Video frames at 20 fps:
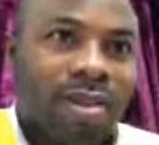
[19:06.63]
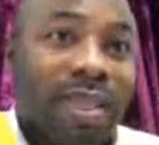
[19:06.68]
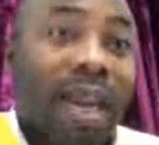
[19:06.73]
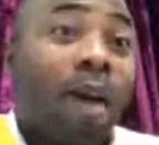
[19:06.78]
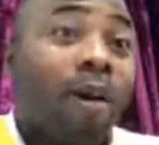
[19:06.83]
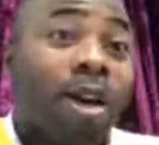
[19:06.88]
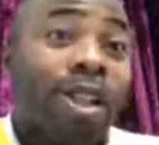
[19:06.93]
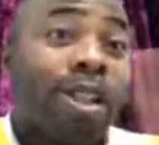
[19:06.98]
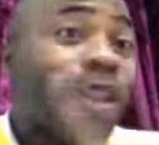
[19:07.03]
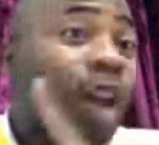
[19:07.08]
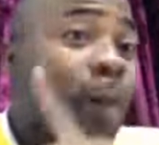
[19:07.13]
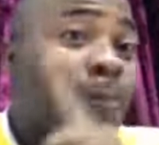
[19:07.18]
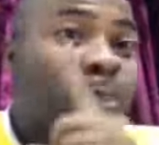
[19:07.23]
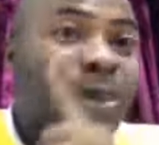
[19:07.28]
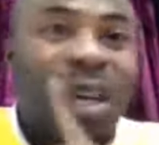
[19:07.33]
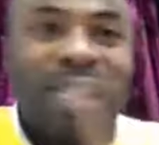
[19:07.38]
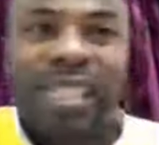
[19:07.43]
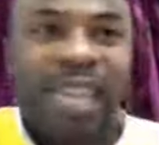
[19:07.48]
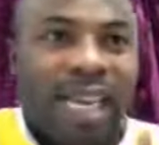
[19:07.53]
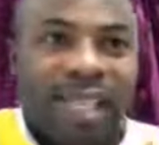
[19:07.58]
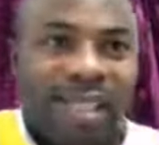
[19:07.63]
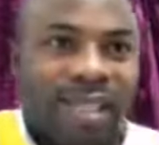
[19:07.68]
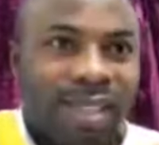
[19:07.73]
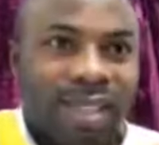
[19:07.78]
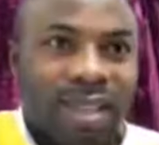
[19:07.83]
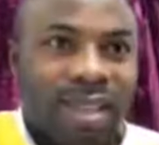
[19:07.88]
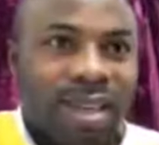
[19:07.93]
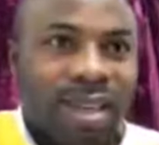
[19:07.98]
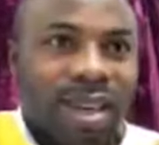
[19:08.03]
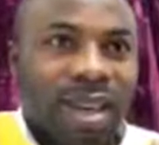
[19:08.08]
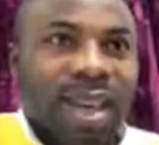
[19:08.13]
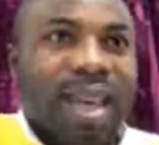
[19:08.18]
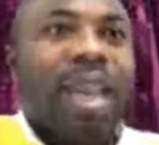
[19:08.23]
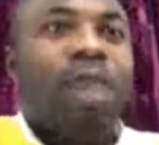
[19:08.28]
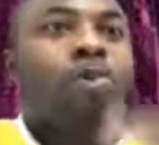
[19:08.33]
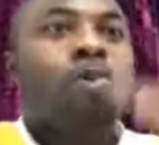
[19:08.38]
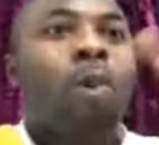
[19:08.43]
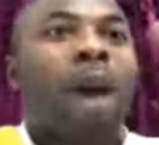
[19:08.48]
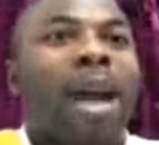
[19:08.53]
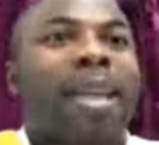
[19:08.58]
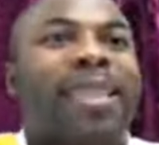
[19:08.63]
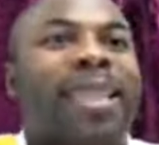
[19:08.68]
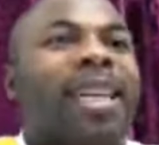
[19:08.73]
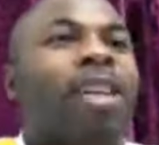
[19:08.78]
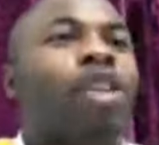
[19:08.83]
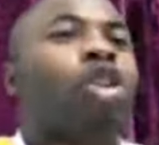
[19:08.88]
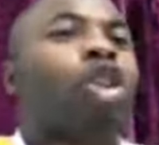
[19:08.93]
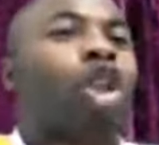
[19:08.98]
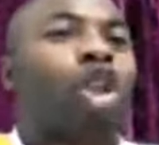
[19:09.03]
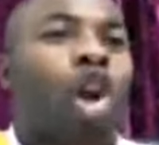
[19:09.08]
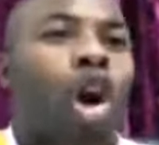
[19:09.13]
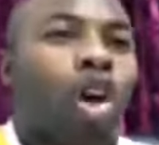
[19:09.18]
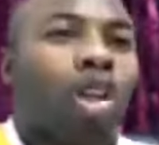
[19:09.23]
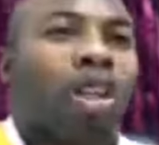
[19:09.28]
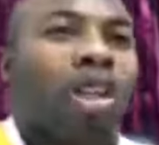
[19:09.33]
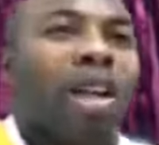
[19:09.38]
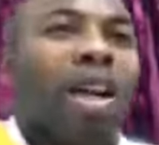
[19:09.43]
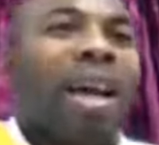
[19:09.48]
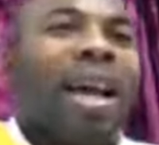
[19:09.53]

There was no presence. He went into Nod.